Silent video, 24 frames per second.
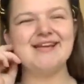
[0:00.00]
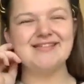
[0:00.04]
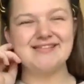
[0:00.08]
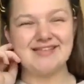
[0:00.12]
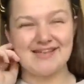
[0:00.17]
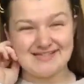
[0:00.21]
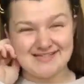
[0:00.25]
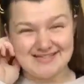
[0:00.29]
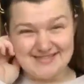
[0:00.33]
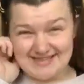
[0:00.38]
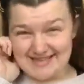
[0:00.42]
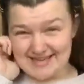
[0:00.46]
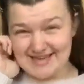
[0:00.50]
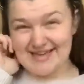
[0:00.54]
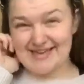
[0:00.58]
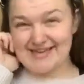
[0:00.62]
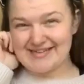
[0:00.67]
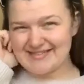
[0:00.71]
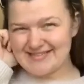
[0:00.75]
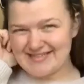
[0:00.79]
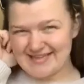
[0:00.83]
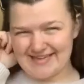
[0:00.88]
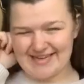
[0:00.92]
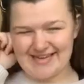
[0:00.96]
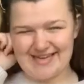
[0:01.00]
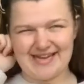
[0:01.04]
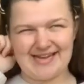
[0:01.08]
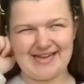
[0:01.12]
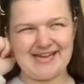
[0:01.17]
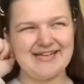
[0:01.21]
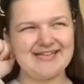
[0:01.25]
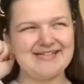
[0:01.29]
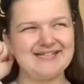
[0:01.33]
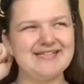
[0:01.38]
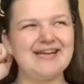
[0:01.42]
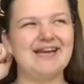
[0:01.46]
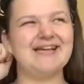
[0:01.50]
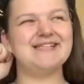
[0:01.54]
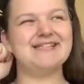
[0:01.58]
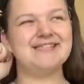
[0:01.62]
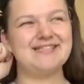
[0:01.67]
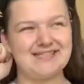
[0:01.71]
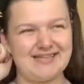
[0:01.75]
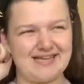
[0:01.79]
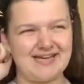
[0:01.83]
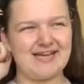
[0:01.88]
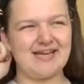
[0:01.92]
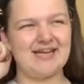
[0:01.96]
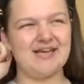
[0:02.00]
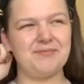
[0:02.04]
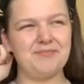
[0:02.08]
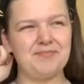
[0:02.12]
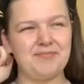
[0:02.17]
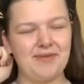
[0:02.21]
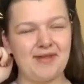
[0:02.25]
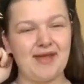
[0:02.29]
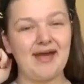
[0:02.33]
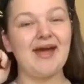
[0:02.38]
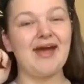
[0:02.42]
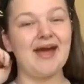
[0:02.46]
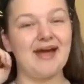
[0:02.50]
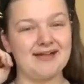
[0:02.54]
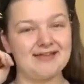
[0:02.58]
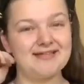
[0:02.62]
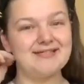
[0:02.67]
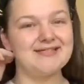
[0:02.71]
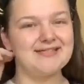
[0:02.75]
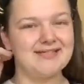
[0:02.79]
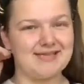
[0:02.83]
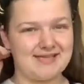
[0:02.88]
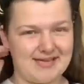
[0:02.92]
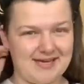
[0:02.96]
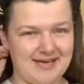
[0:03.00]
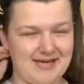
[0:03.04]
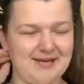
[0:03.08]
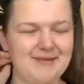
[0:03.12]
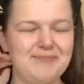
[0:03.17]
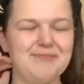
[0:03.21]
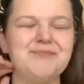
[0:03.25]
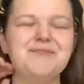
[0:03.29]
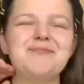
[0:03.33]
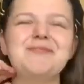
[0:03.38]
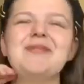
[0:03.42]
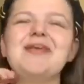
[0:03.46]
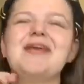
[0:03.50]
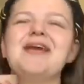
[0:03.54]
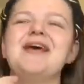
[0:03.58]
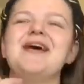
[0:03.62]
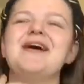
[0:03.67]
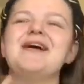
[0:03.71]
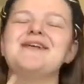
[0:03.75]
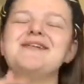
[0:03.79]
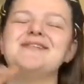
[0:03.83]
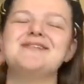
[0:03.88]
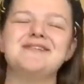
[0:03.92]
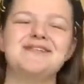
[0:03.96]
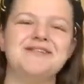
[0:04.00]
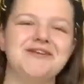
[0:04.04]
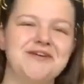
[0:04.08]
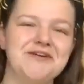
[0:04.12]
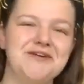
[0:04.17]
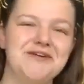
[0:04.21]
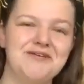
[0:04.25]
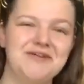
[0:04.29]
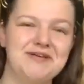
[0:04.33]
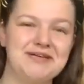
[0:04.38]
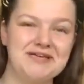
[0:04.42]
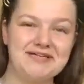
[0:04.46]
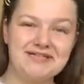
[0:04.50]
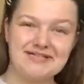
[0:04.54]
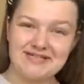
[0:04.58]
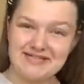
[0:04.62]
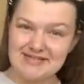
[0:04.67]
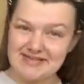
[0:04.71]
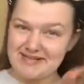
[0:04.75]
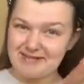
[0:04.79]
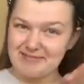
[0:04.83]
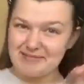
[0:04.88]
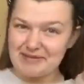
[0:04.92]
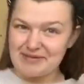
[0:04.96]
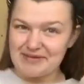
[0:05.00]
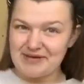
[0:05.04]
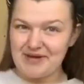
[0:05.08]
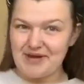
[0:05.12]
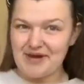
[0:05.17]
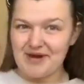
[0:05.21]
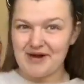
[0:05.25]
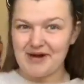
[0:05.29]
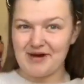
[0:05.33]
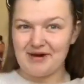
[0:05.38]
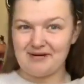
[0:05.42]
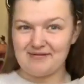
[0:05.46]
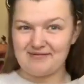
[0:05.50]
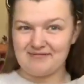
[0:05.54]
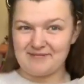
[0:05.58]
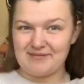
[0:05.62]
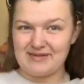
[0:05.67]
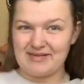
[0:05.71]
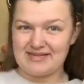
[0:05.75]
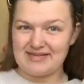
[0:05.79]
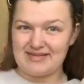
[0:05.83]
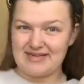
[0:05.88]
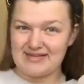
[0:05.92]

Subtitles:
Dancing and singing. So here's a clip of me